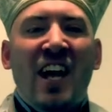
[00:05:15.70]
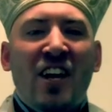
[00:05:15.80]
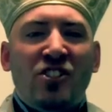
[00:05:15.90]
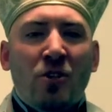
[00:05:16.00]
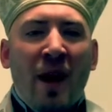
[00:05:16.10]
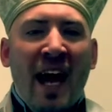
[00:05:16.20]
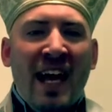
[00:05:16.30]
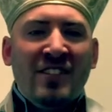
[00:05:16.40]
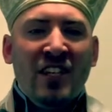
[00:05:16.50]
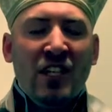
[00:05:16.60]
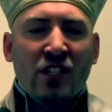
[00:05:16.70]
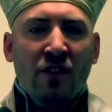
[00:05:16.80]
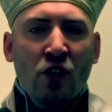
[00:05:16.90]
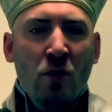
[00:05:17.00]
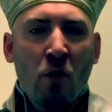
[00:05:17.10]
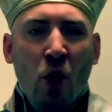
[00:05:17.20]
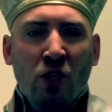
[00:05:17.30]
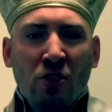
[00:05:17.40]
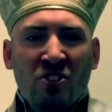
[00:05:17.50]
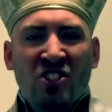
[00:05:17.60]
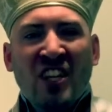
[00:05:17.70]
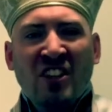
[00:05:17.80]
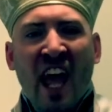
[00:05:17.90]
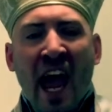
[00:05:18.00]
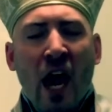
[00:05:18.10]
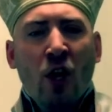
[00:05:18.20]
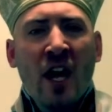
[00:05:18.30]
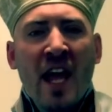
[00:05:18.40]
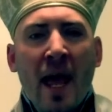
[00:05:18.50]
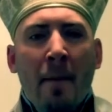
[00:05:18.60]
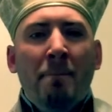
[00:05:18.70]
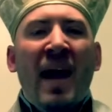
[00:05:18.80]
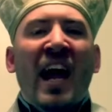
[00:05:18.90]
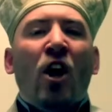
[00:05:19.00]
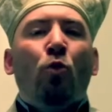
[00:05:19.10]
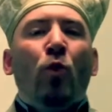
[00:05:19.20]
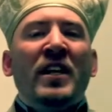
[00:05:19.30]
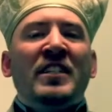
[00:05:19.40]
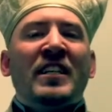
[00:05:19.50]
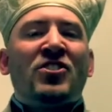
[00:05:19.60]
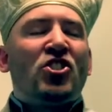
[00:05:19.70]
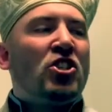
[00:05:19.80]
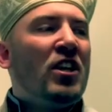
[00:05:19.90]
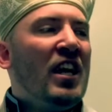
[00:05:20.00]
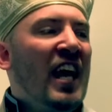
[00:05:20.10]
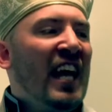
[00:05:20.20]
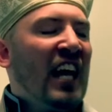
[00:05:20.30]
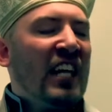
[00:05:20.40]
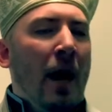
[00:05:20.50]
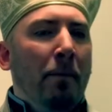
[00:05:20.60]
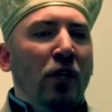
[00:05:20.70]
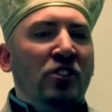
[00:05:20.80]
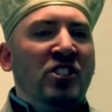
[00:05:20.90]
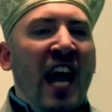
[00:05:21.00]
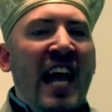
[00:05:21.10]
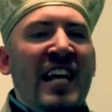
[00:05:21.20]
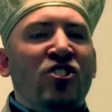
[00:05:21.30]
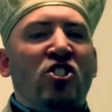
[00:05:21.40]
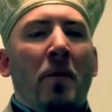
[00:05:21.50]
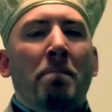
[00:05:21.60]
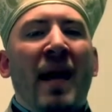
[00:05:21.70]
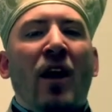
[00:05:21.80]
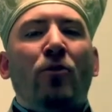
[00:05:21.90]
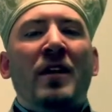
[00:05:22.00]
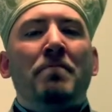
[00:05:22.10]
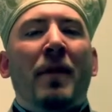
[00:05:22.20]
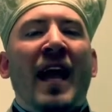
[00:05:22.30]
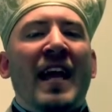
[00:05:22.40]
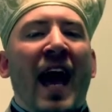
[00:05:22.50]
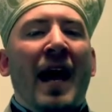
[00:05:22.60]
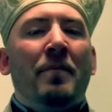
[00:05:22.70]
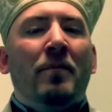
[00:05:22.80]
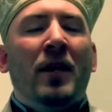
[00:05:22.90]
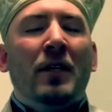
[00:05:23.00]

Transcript: So as each of you mortals sit there and bear witness in a couple days to Merry Mayhem,